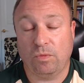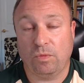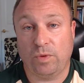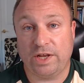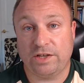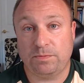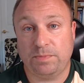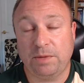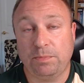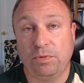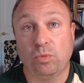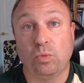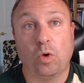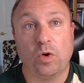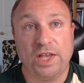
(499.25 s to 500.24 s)
which
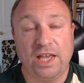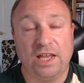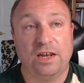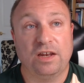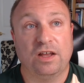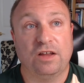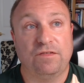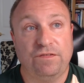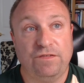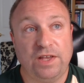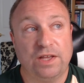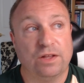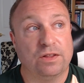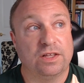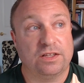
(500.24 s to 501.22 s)
people walk in and
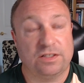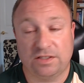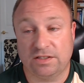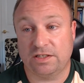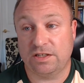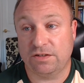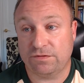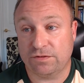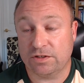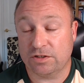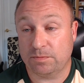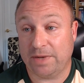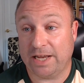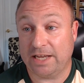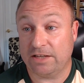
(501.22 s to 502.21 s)
feel that this is a different
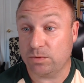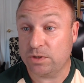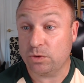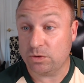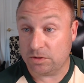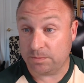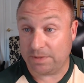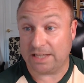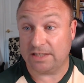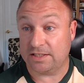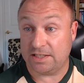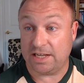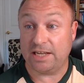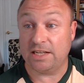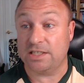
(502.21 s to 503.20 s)
space? We talked about the
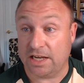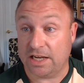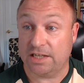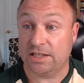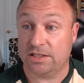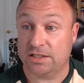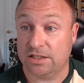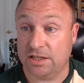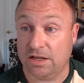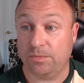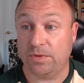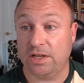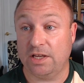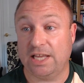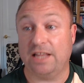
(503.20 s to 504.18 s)
state change. Can
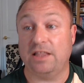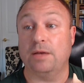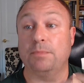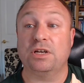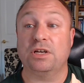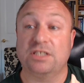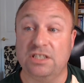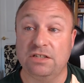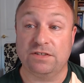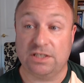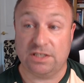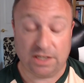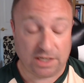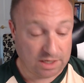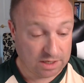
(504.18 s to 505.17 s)
we get the
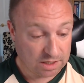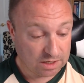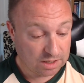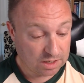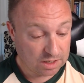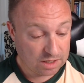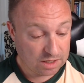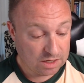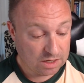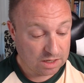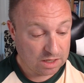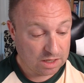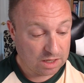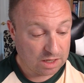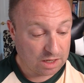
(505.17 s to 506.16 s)
immersivity?
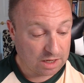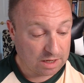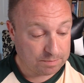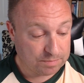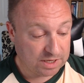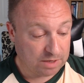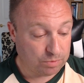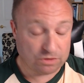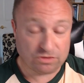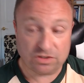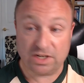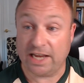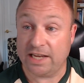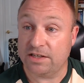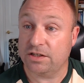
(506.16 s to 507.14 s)
Can we use
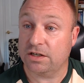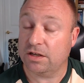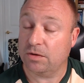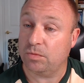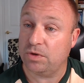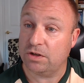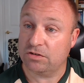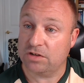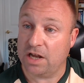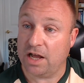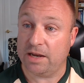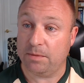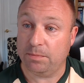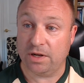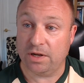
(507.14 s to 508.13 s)
nature? Can we use
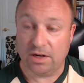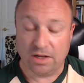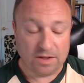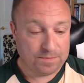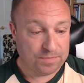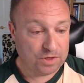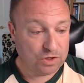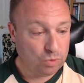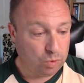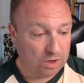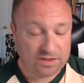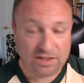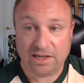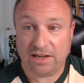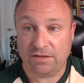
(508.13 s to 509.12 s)
light? But the
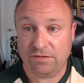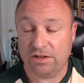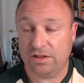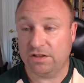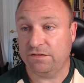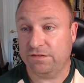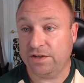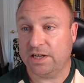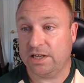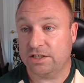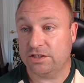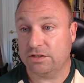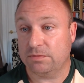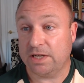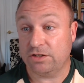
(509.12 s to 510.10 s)
quality level of the
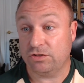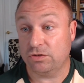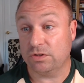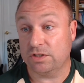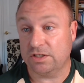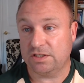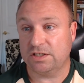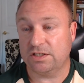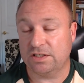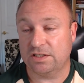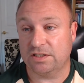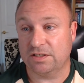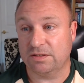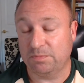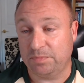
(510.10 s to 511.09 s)
finish, make sure this
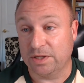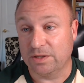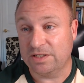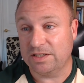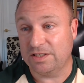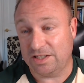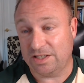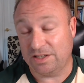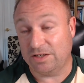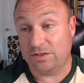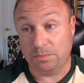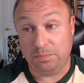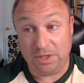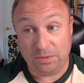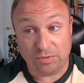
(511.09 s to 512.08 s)
is built.
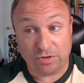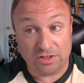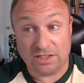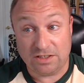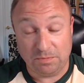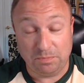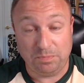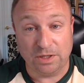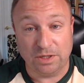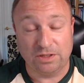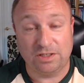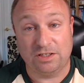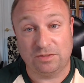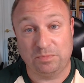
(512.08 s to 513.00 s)
It's a big project to build this